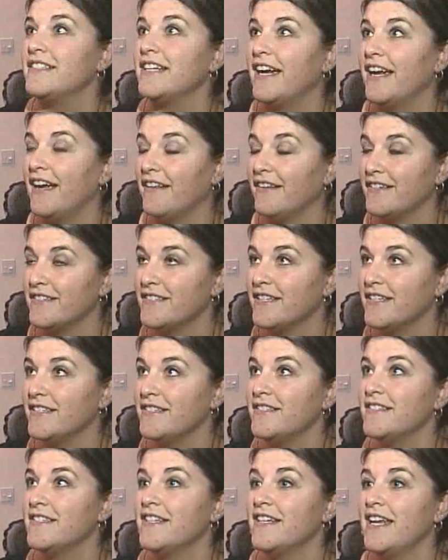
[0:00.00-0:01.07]

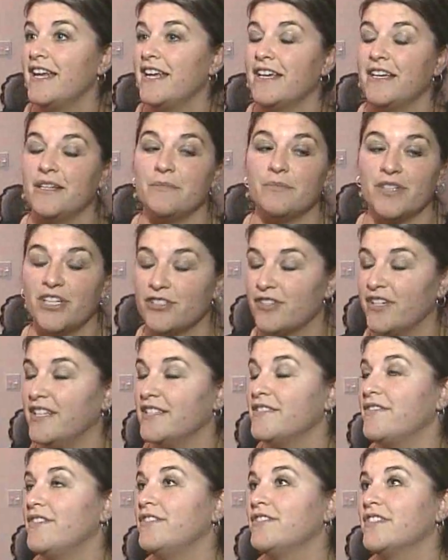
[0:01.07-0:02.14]
dialysis and blood
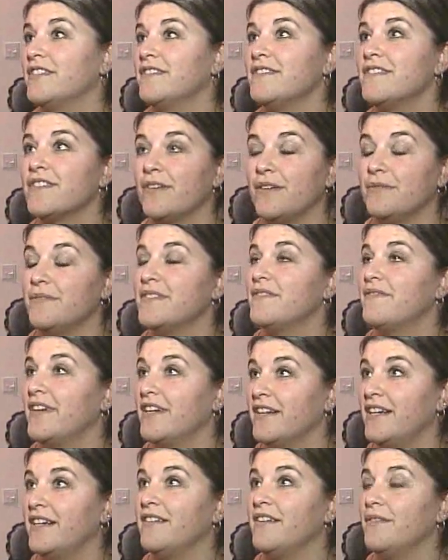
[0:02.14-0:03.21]
transfusions, so it was
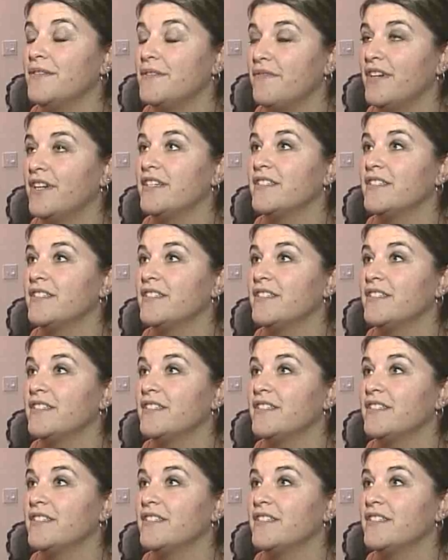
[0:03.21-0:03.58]
very it was very